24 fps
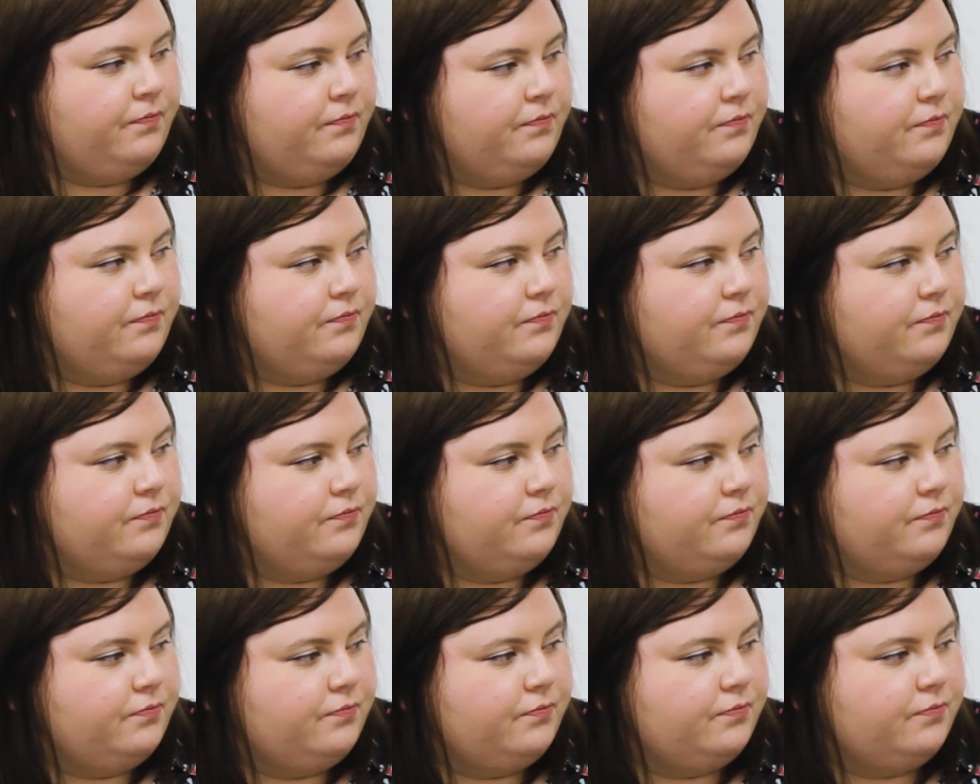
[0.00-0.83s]

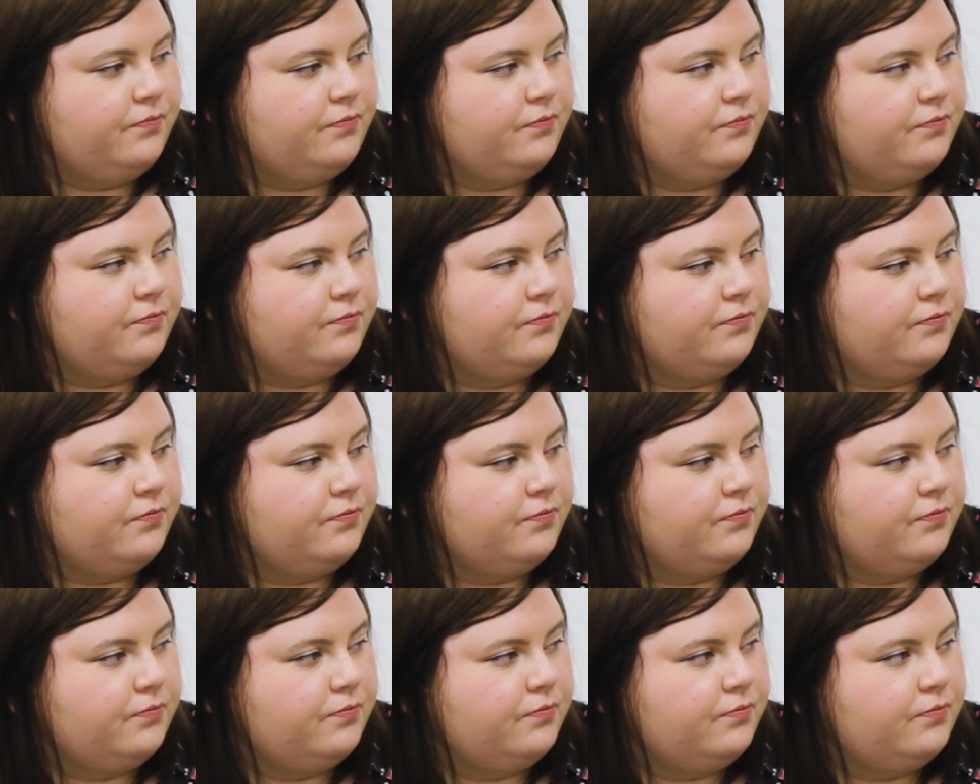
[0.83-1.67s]

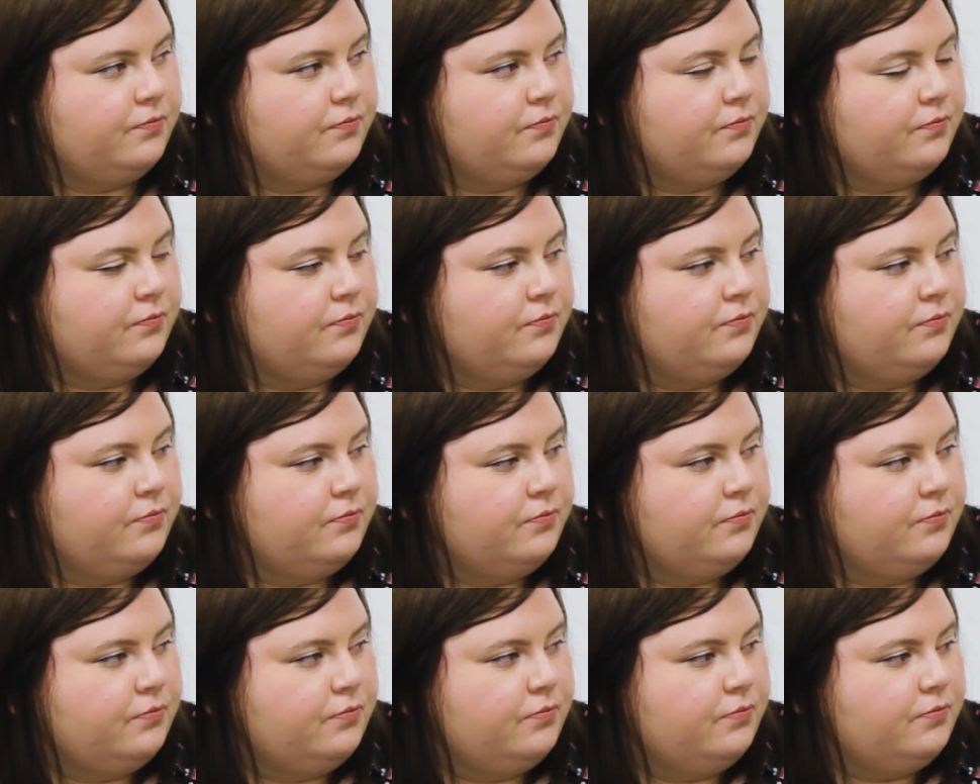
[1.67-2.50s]

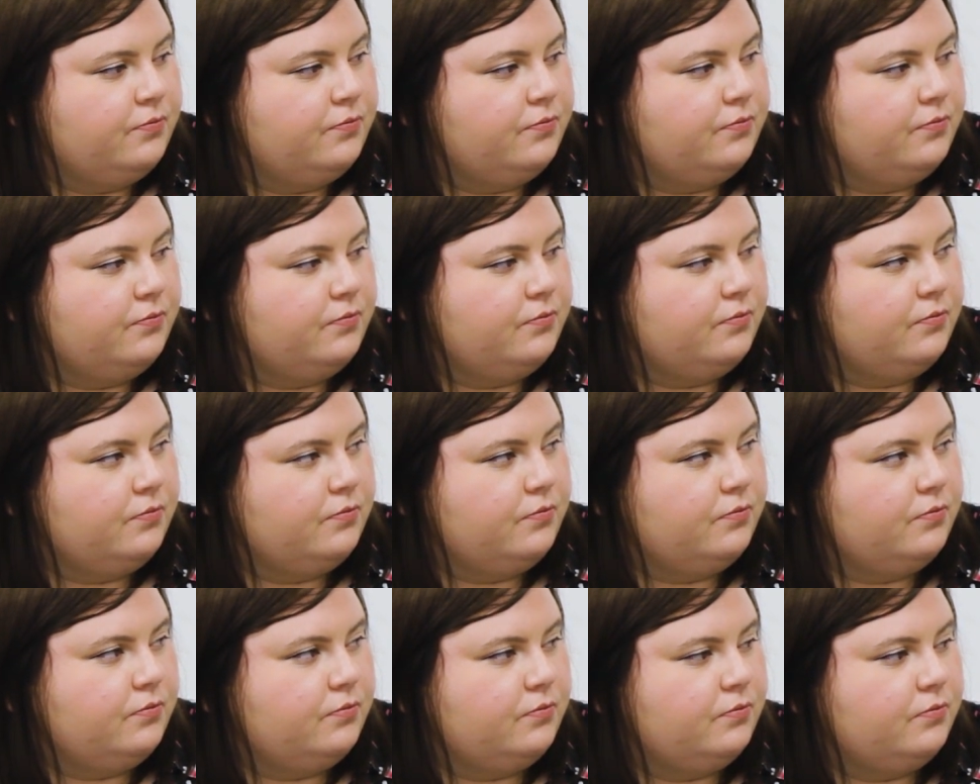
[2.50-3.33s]

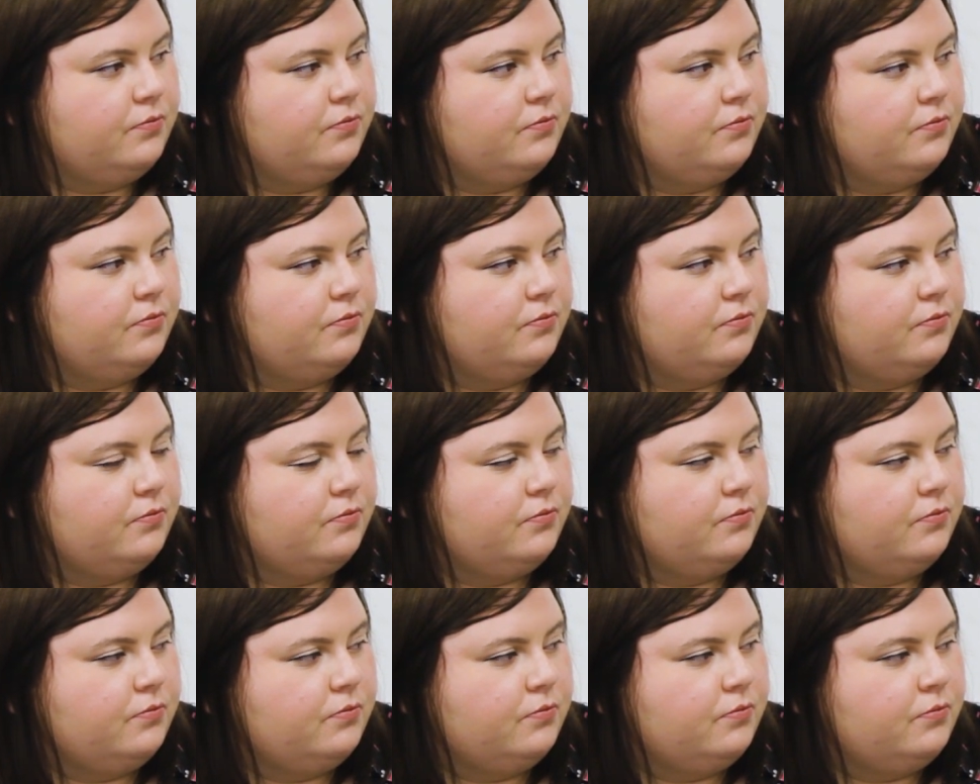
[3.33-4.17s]

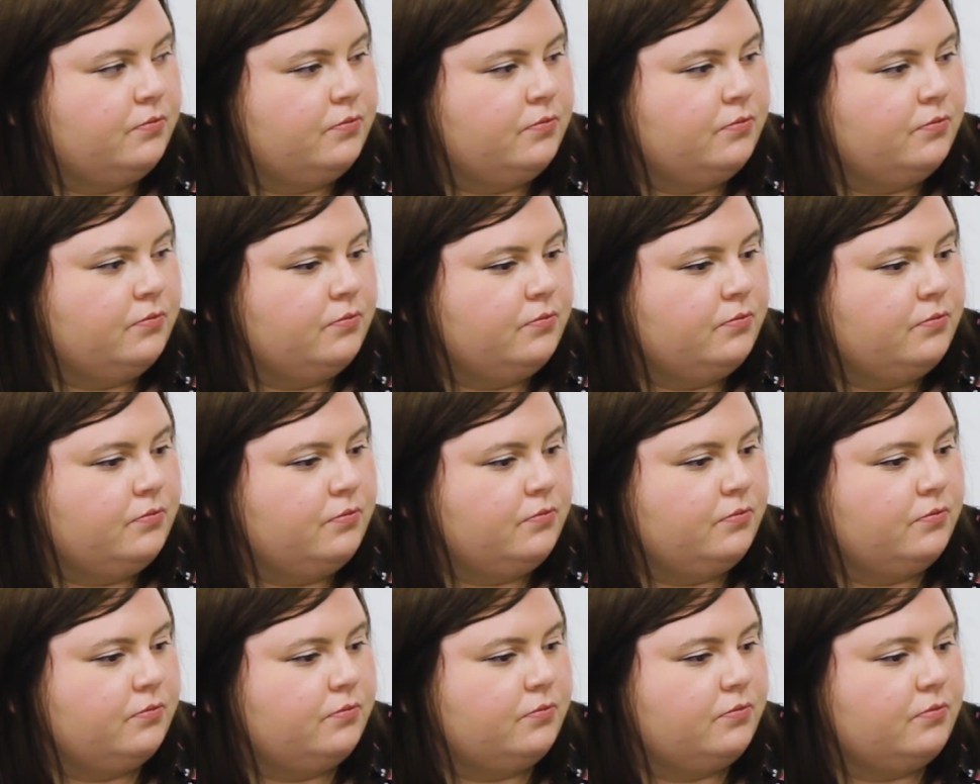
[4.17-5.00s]

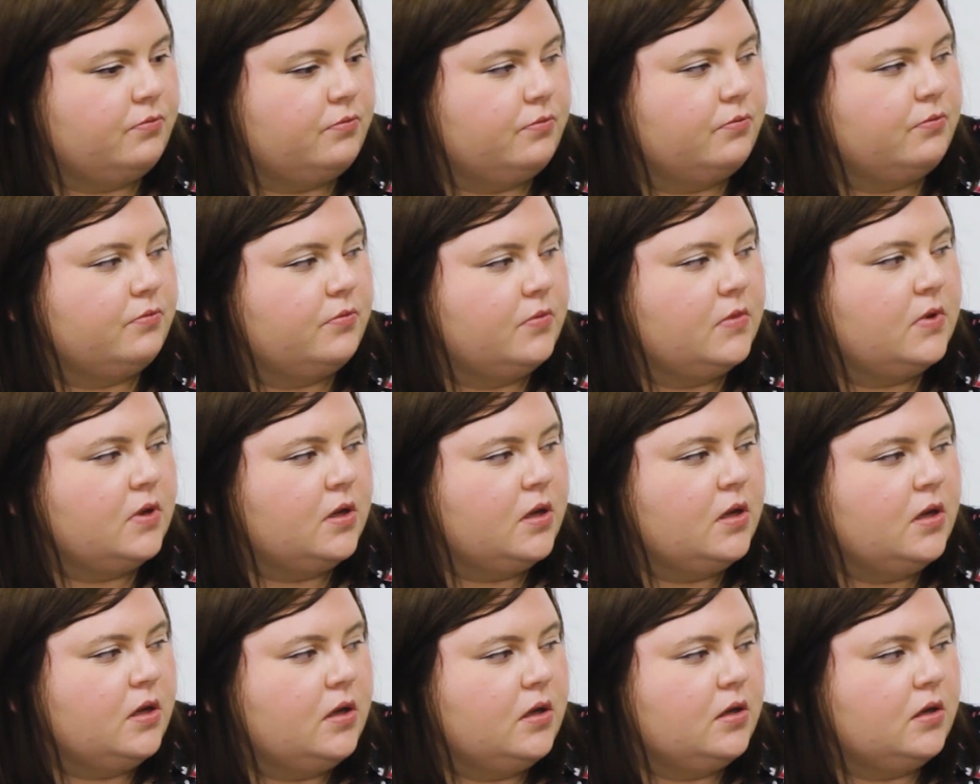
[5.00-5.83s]

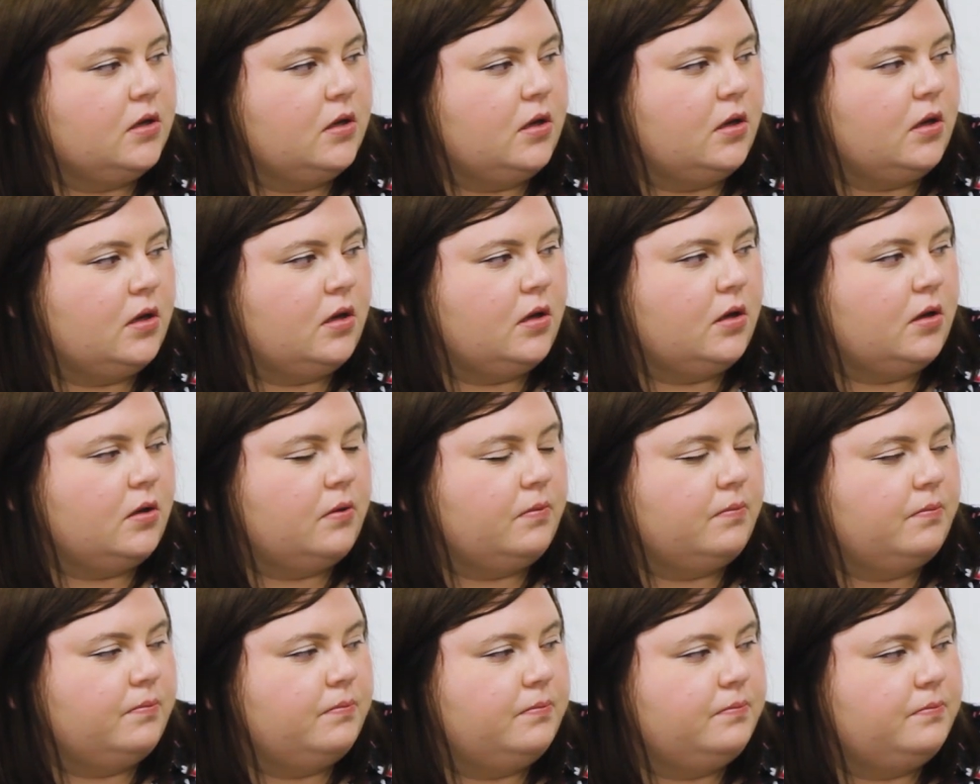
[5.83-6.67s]

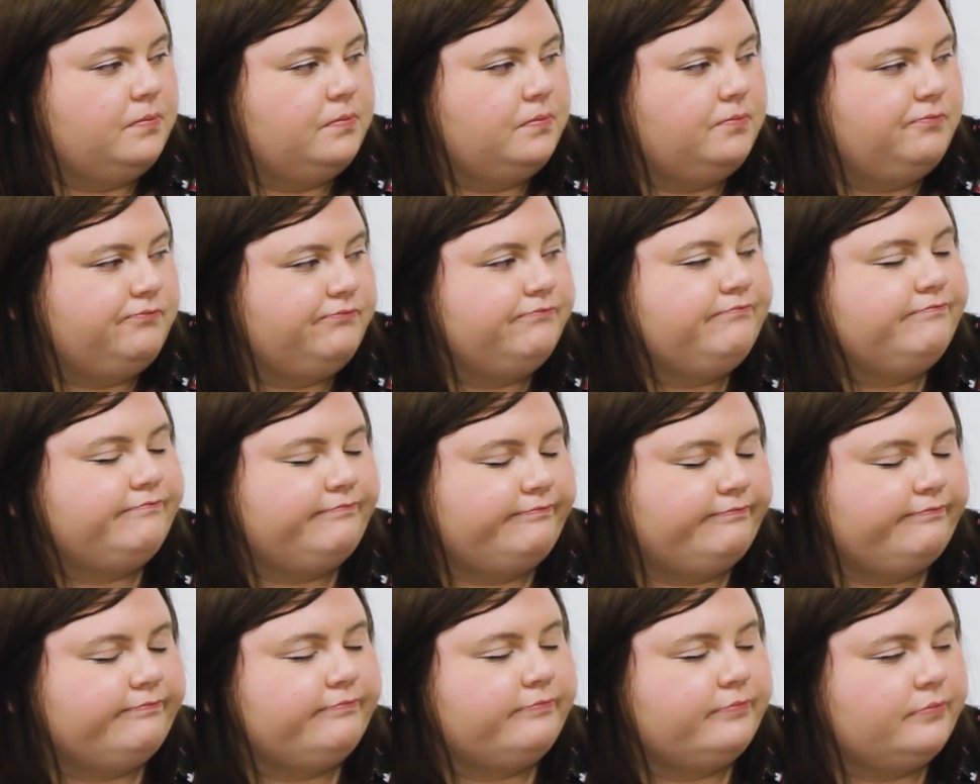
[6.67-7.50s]

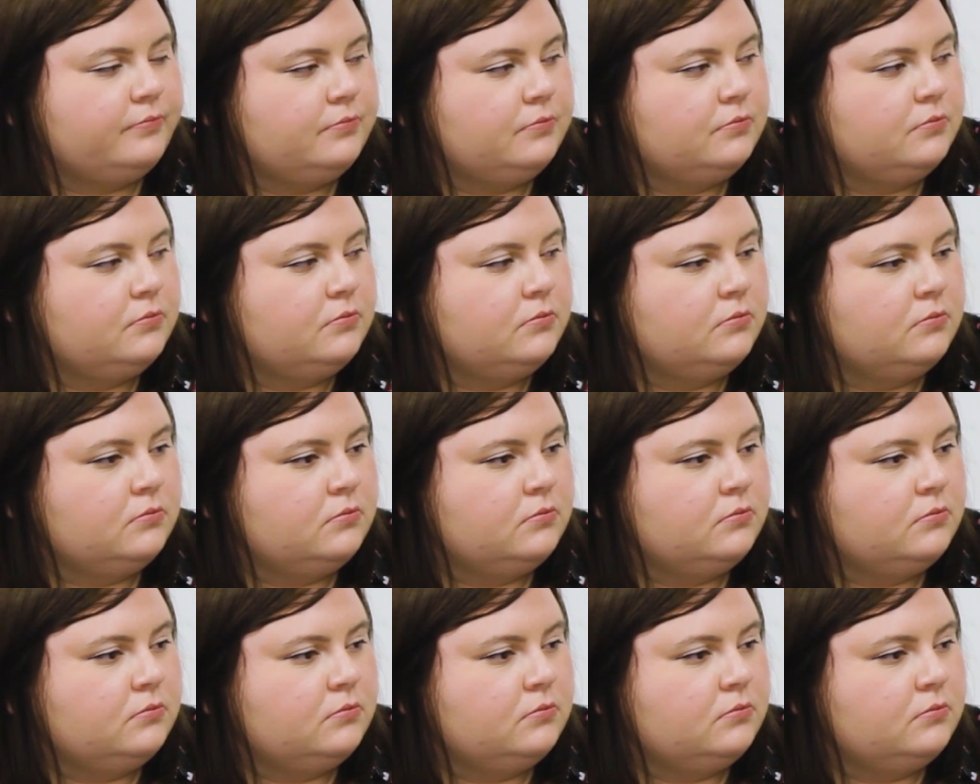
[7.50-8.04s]
This person isn't speaking.